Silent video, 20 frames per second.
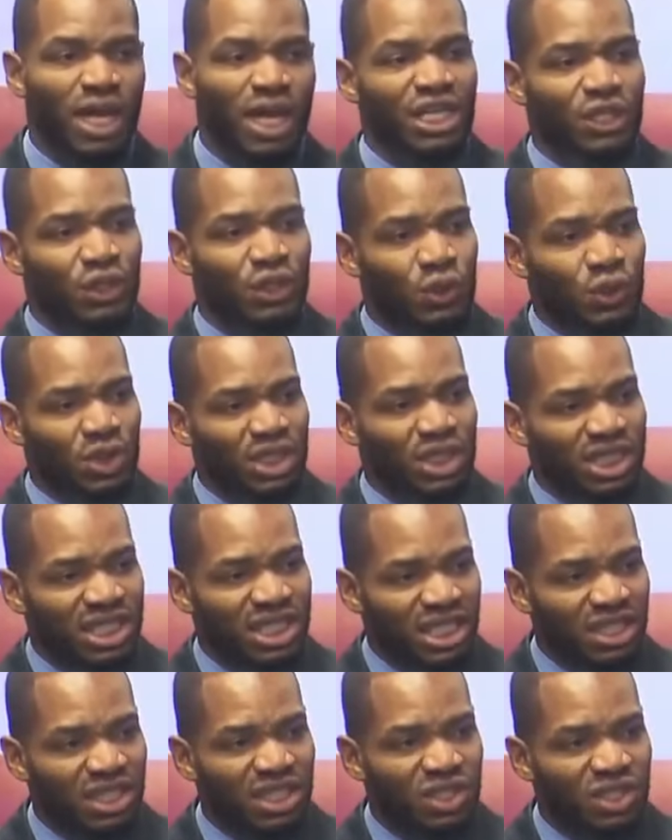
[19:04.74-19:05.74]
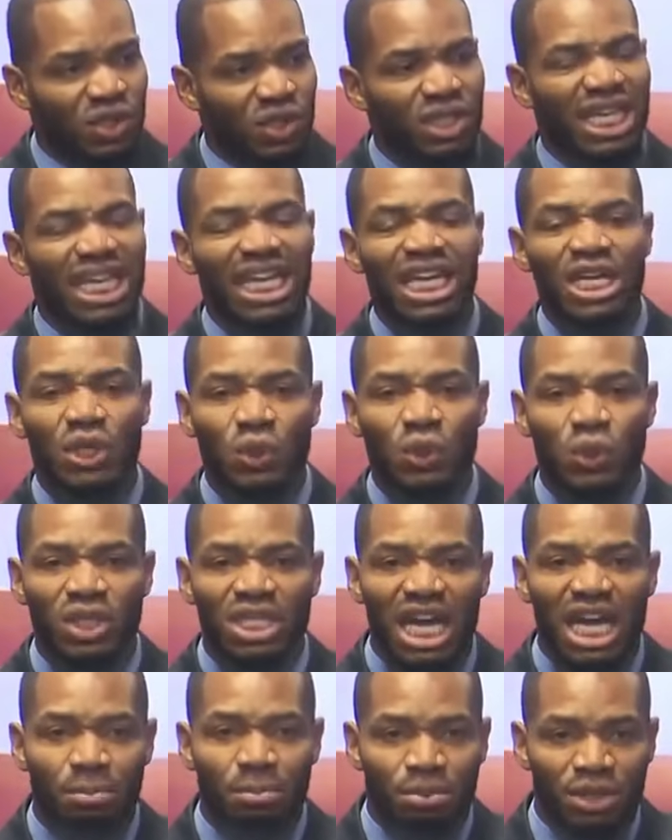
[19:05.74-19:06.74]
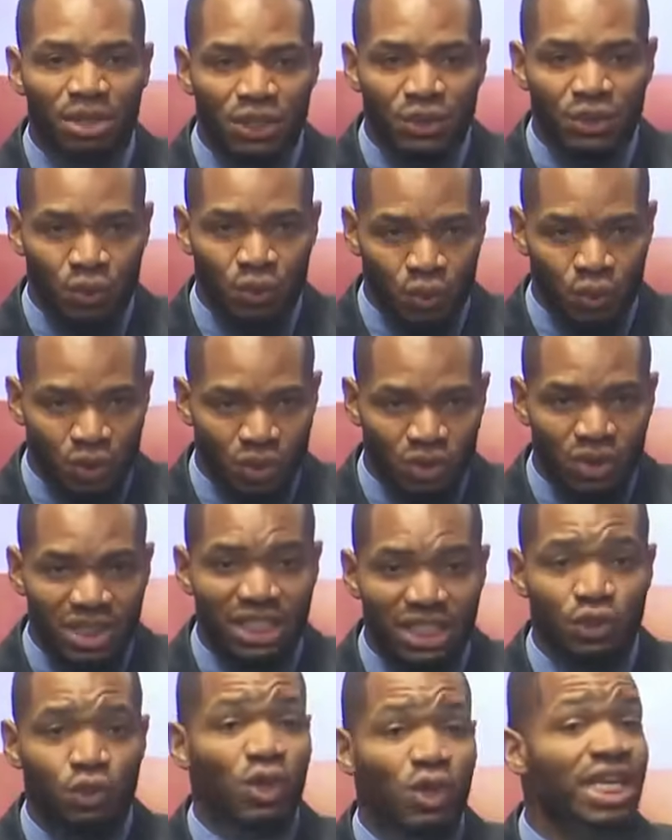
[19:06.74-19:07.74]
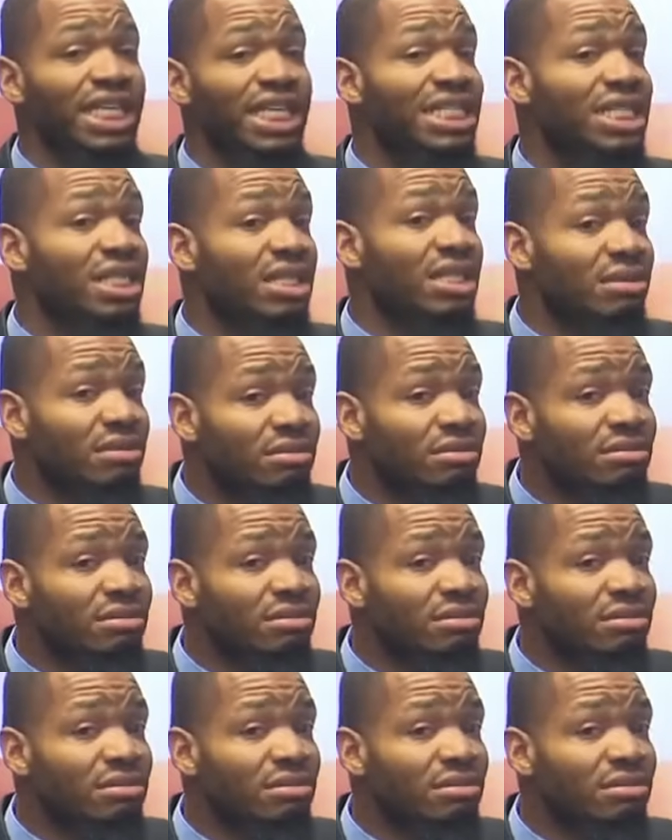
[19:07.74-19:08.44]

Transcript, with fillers: You are a choosing generation, a royal priesthood you didn't do anything.